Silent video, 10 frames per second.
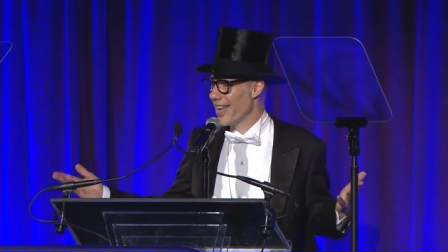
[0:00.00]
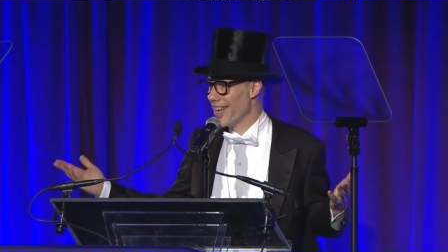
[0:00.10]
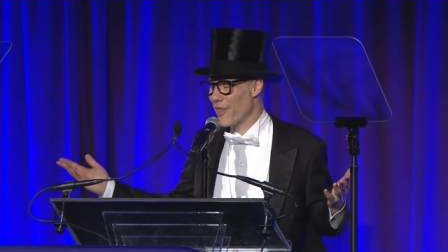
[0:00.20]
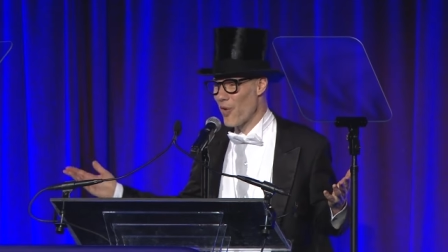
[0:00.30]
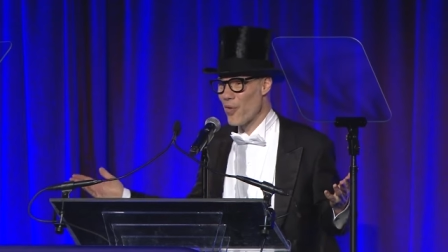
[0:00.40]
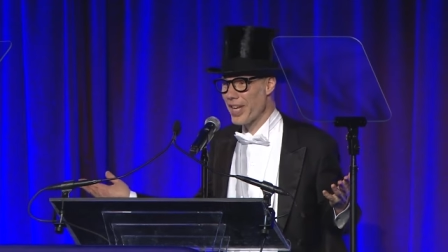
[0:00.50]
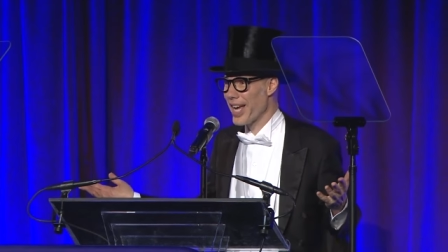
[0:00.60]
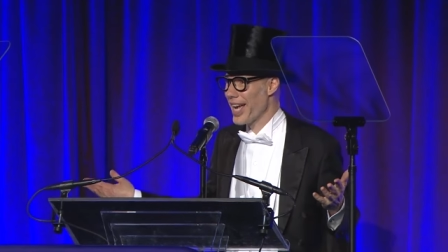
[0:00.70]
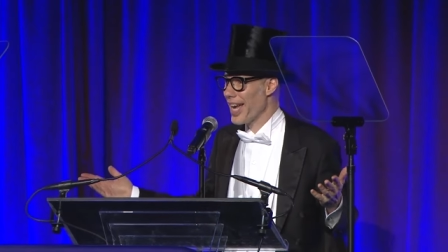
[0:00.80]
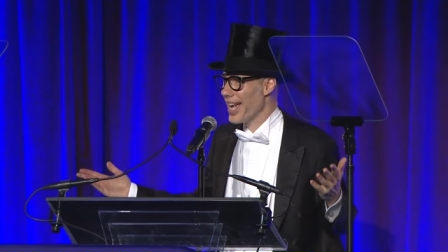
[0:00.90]
If only
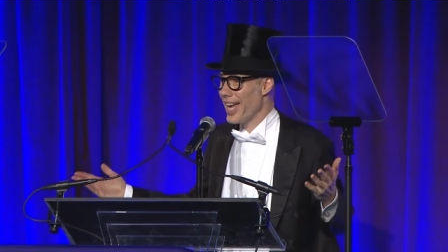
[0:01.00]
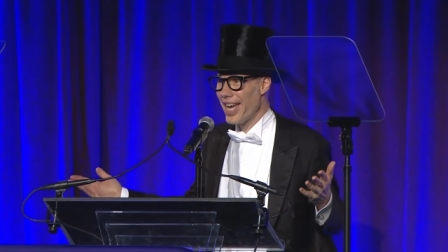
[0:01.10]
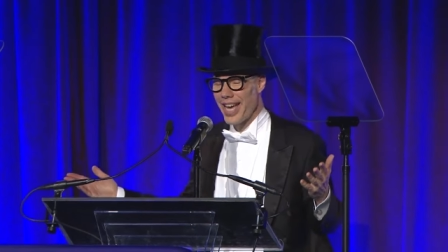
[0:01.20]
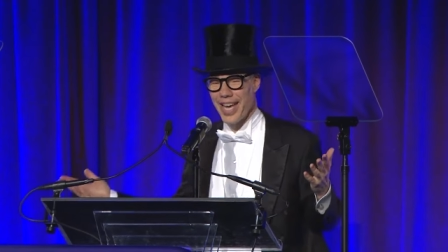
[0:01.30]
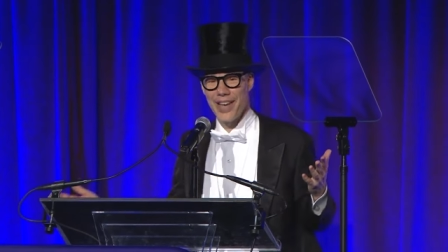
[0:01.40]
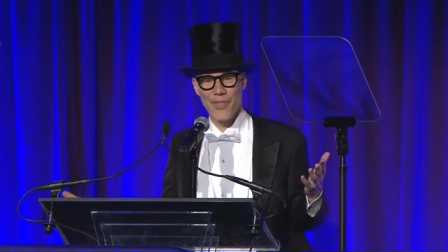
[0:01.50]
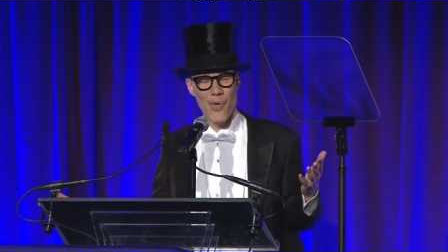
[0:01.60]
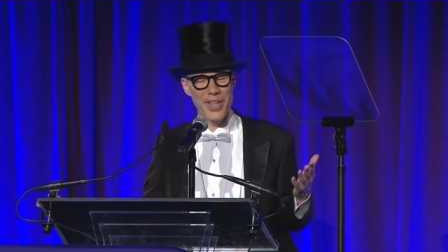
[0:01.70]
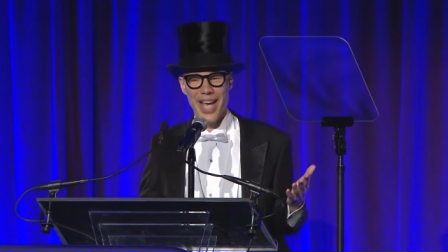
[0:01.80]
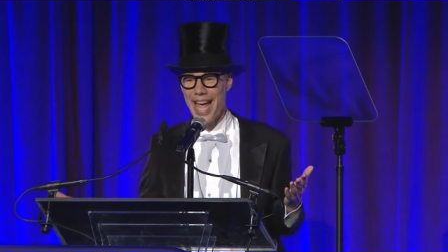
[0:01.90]
I, if
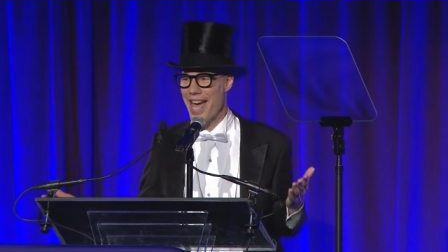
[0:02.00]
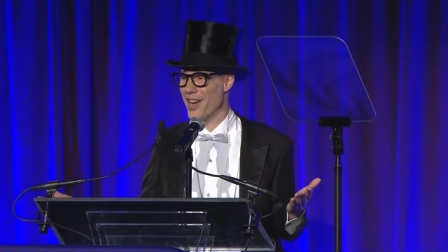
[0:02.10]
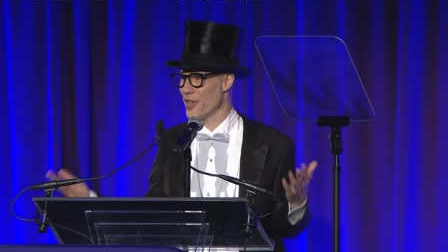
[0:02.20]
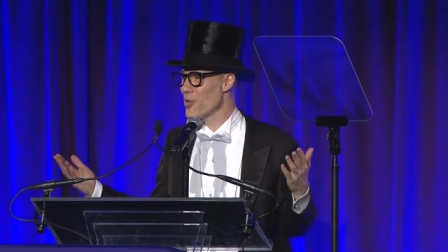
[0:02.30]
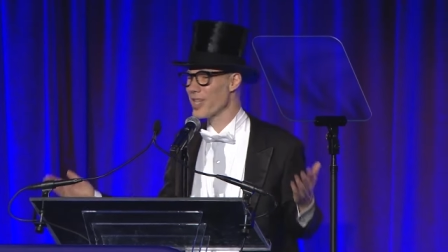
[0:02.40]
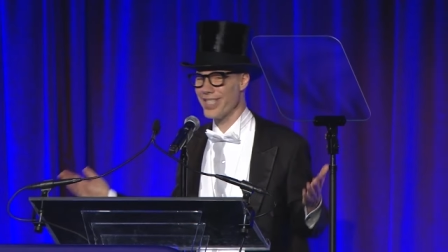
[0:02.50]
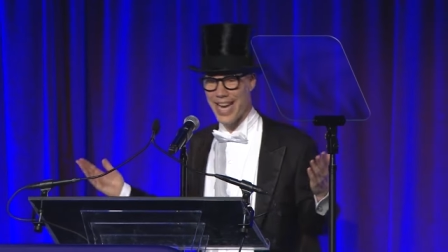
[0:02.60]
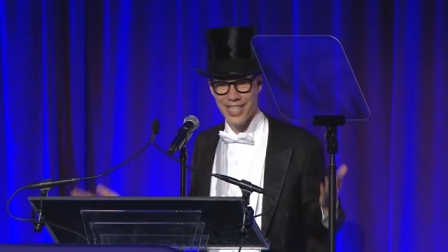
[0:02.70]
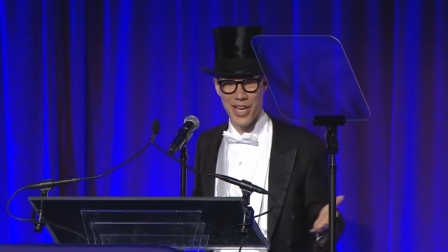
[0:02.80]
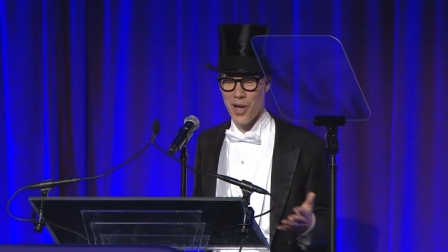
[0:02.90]
only I had a
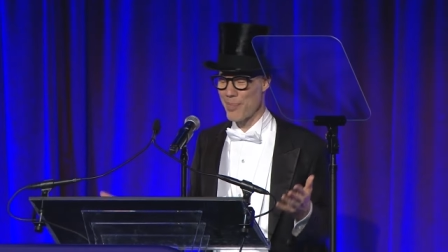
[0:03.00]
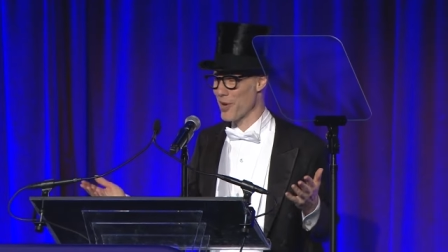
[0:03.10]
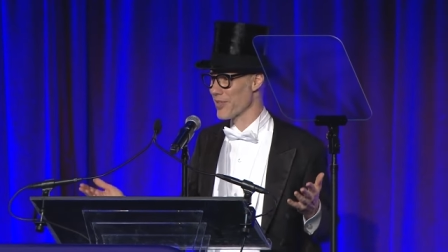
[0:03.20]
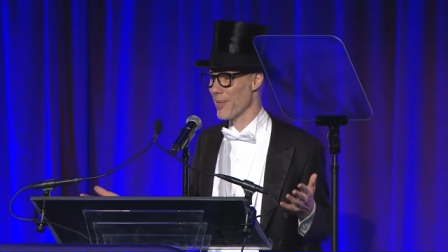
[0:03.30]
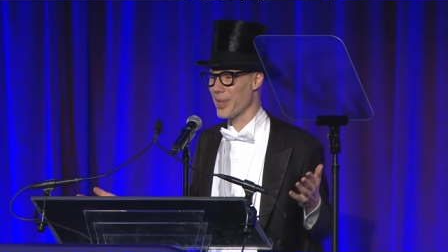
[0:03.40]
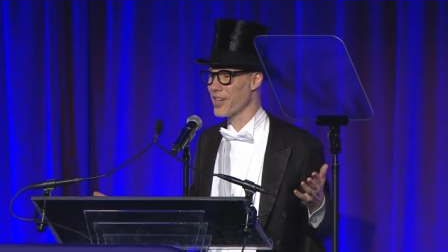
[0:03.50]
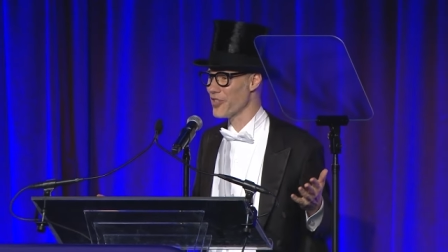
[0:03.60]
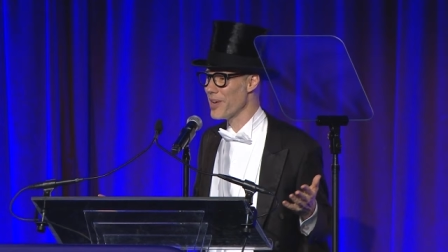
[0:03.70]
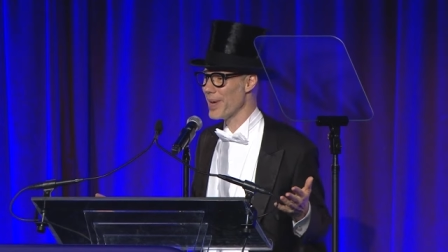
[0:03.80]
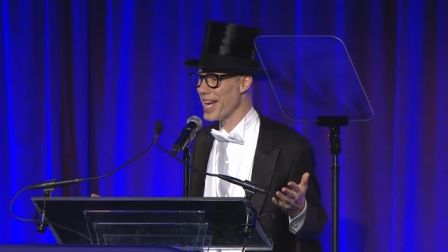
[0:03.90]
ukulele on me or something.
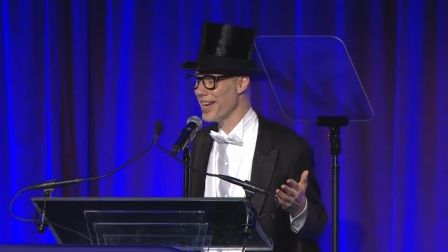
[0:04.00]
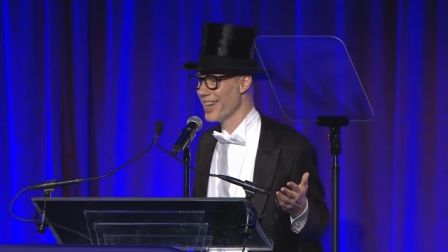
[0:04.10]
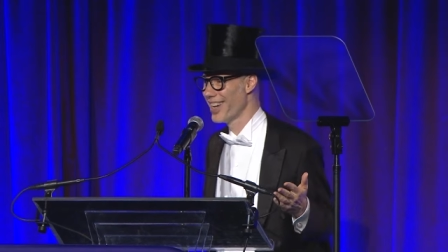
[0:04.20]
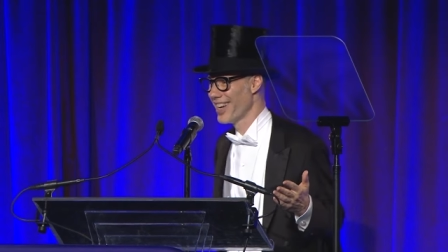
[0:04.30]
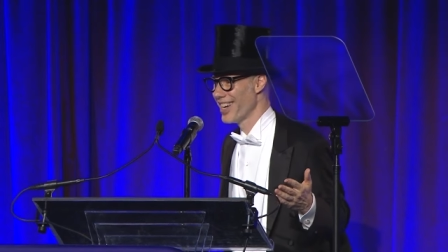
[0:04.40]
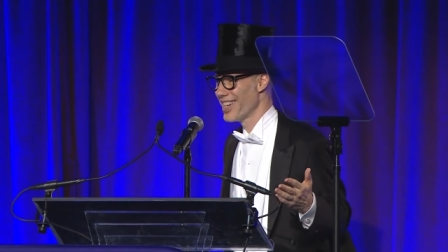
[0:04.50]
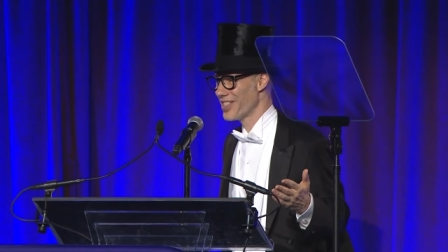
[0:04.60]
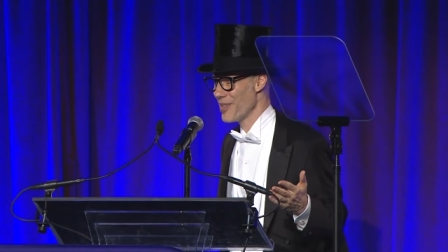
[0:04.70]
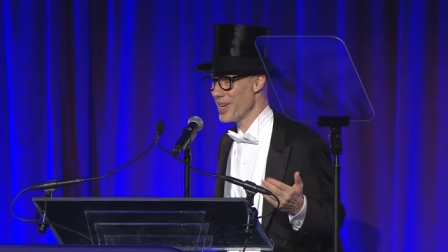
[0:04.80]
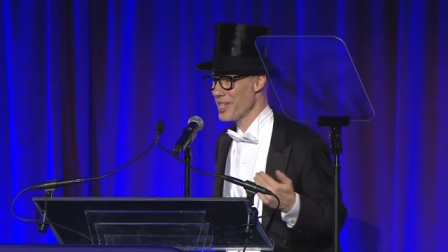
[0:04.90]
Jimmy,
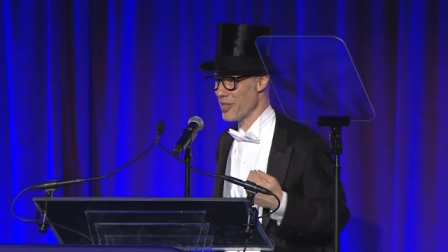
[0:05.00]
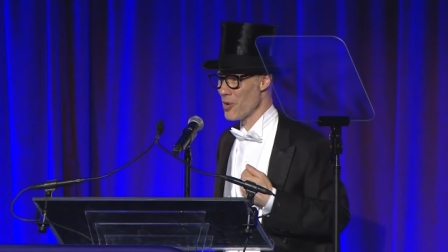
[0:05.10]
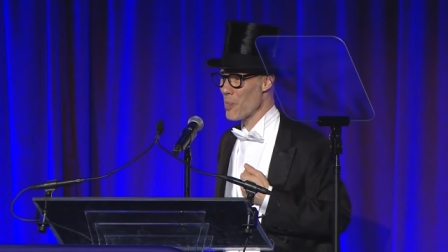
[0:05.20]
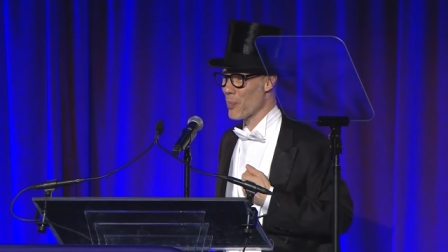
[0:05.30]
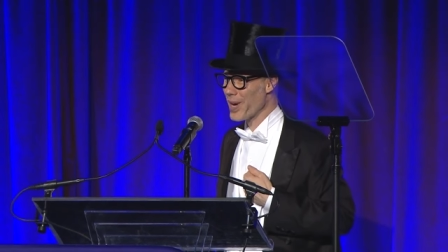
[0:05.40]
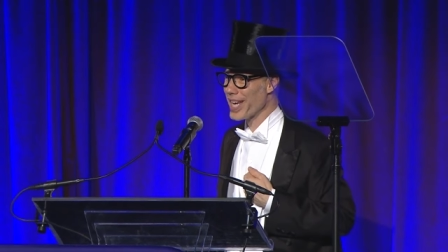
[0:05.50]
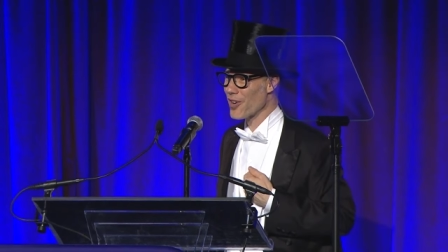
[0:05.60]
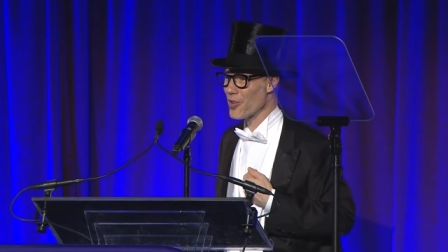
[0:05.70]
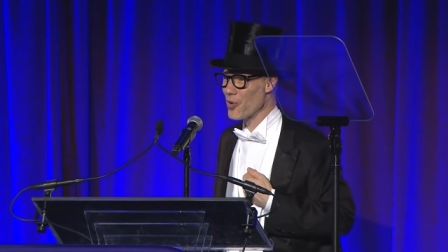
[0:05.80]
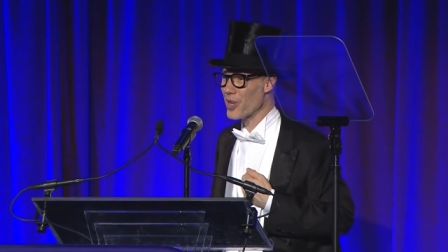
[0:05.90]
Jimmy, did you bring
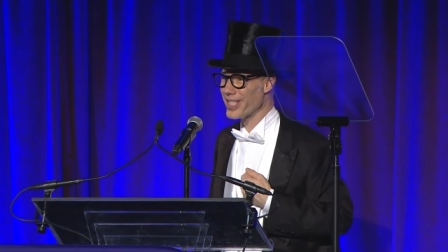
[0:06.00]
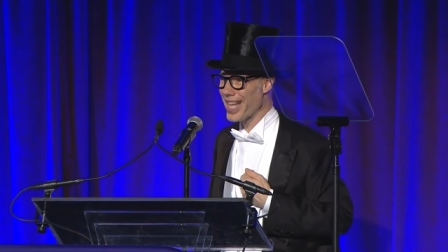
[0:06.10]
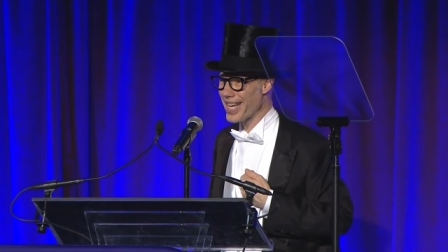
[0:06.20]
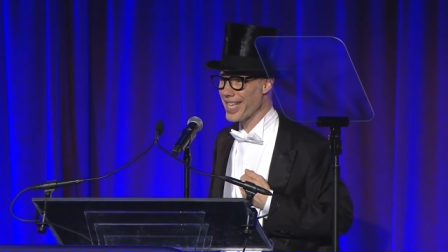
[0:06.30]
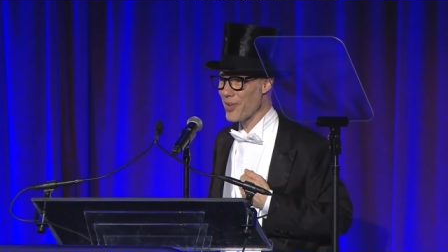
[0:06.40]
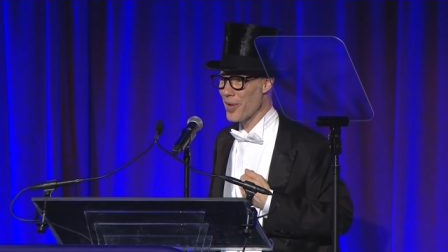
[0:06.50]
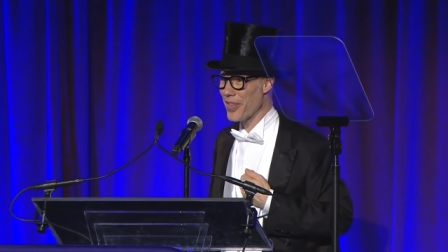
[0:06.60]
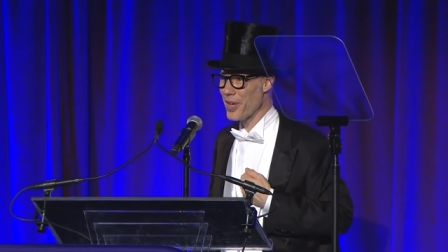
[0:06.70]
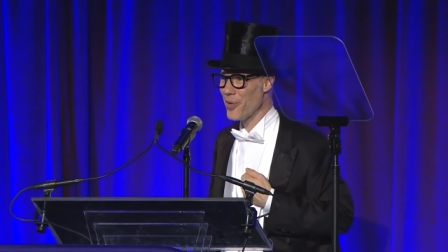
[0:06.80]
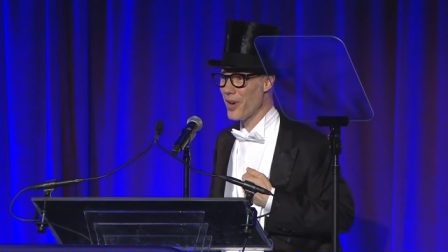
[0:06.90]
your ukulele with
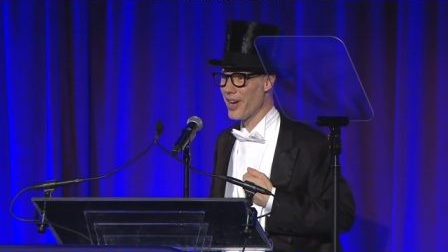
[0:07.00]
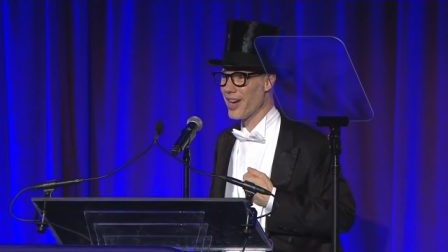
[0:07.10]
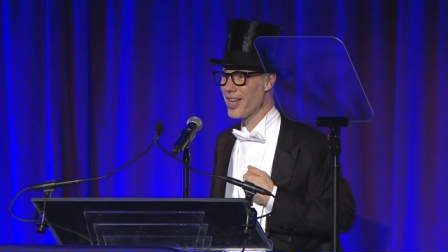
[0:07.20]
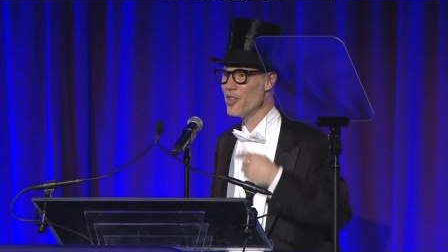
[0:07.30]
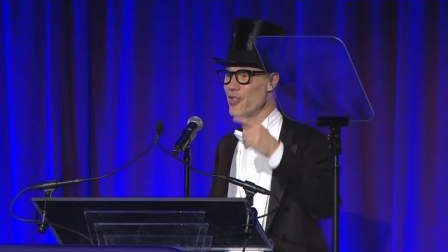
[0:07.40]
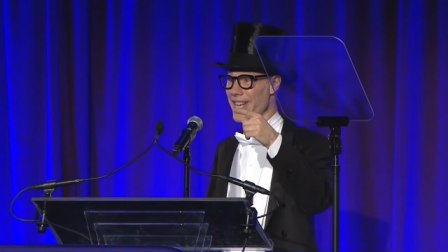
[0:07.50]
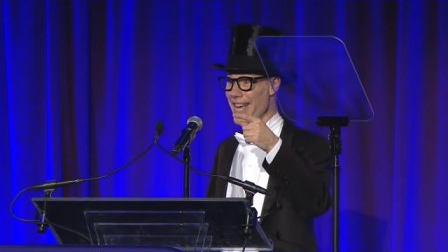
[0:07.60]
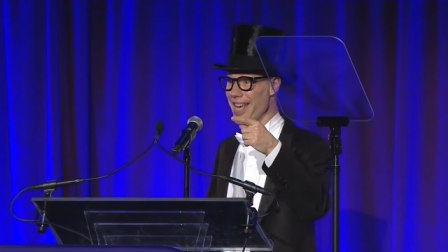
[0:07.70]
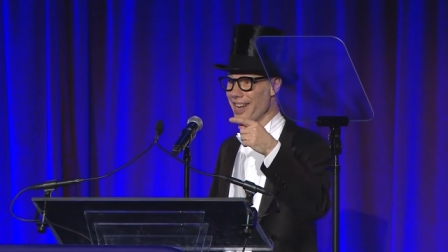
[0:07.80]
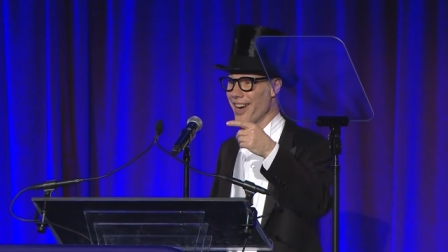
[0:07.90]
you? You did?